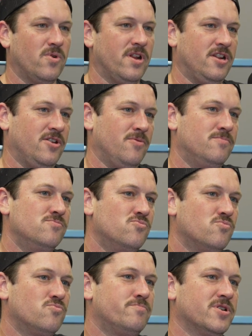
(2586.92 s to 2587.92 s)
when you
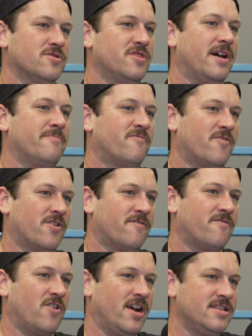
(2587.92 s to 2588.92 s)
build them for
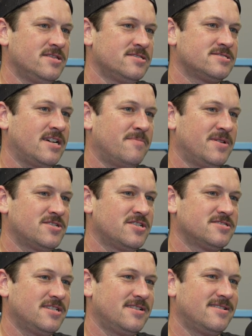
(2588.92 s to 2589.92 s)
friends, how much
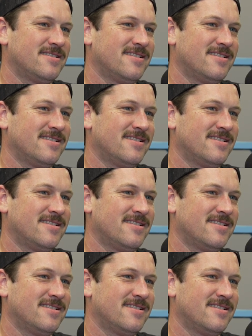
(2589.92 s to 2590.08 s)
is it?